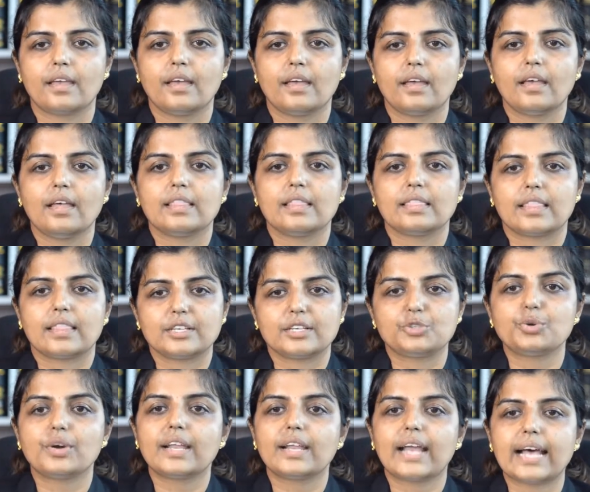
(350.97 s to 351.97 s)
The
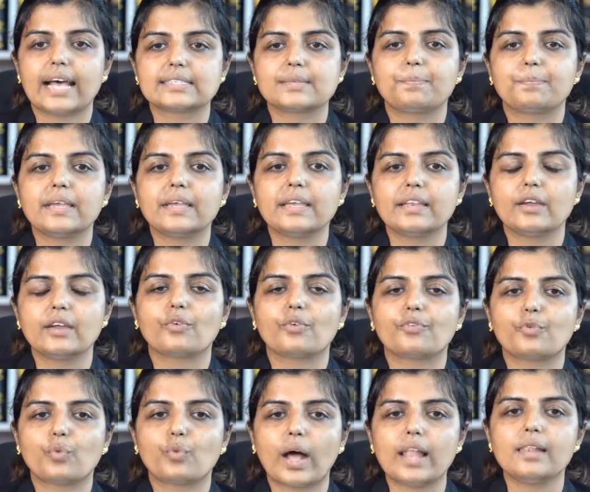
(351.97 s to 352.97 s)
issuer has a period of
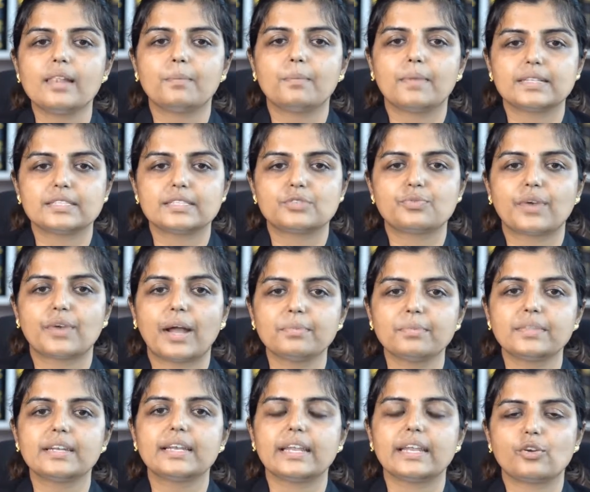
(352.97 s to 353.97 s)
12 months from the
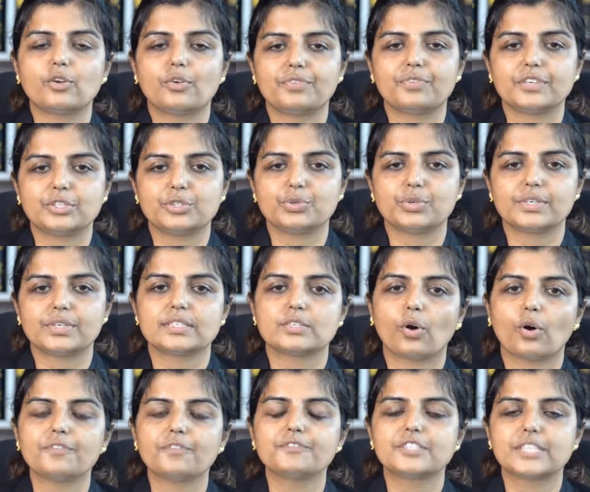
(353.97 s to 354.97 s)
date of issuance
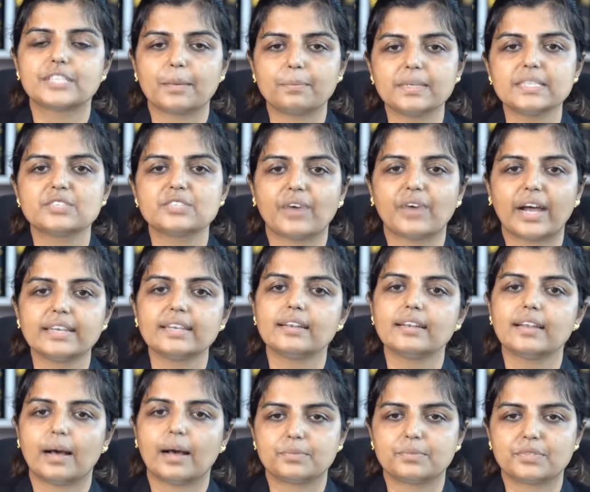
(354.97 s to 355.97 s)
of SEBI's final
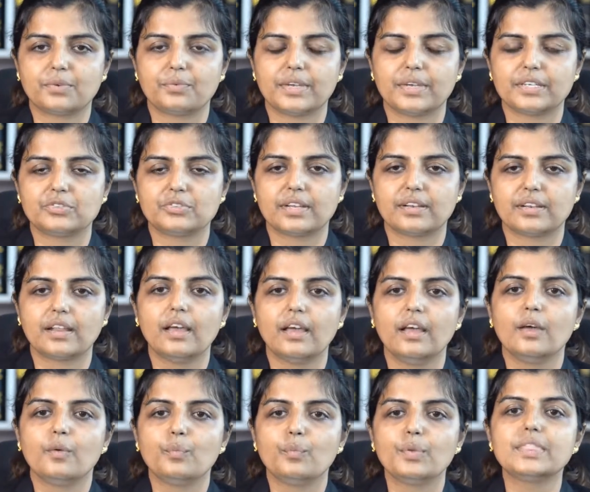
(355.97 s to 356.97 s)
observation
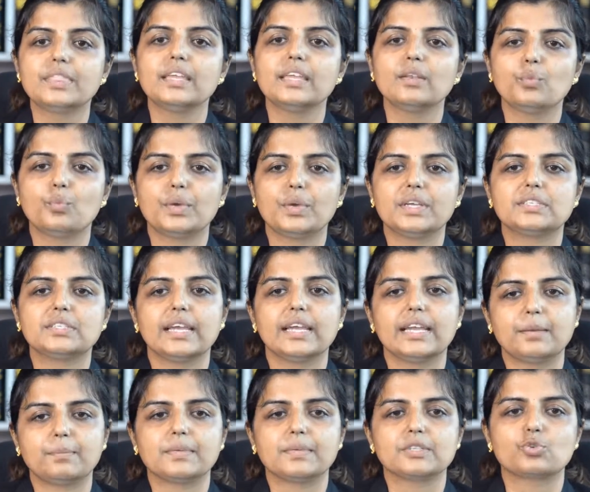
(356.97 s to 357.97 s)
within which it
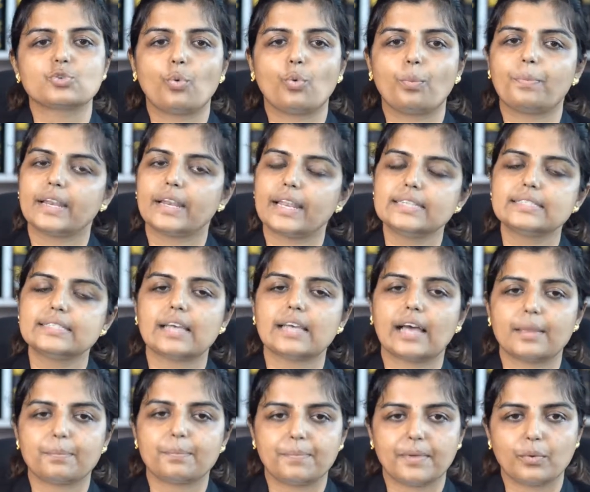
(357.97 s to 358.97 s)
must open its
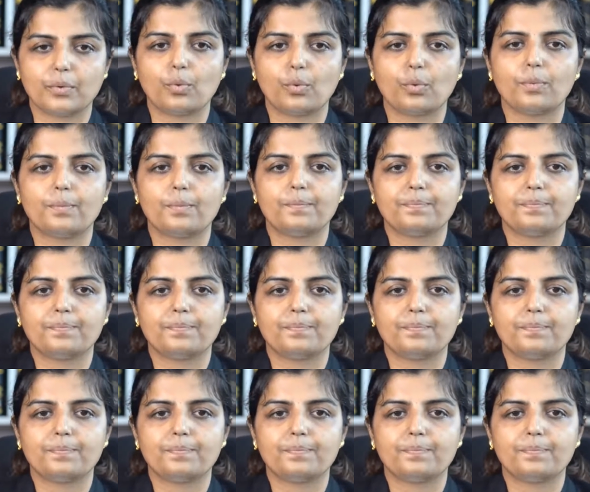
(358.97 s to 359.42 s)
IPO.